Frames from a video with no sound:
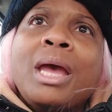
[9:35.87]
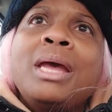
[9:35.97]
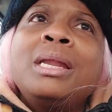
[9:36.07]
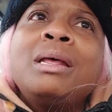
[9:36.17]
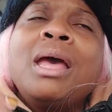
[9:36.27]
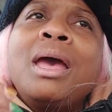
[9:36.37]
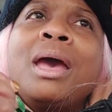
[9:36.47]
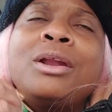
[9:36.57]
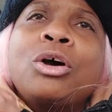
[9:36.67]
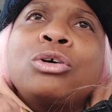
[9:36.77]
And it,
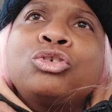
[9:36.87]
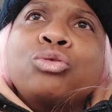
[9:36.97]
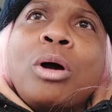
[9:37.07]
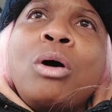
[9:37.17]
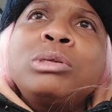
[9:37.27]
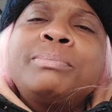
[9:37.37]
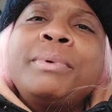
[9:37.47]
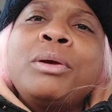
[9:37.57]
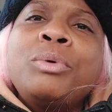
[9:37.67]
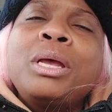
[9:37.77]
and a controlled
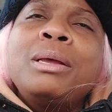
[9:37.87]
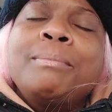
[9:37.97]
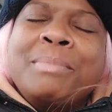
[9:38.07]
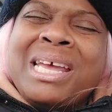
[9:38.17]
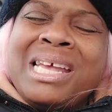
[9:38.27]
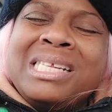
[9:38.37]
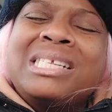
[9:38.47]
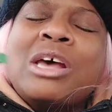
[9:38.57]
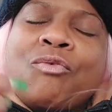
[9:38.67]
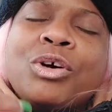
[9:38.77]
spirit means
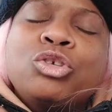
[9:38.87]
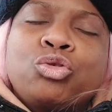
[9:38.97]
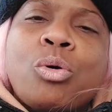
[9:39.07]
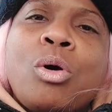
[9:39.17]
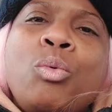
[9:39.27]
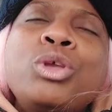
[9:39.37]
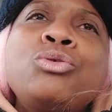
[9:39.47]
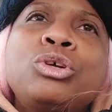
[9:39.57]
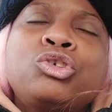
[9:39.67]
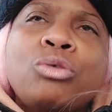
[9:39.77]
self-control, where you
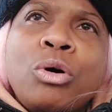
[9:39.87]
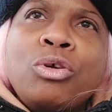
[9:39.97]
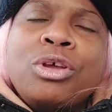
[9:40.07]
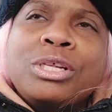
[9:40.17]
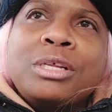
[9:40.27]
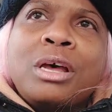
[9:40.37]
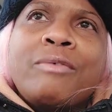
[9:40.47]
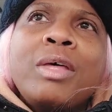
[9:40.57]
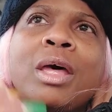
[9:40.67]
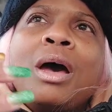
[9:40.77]
control yourself.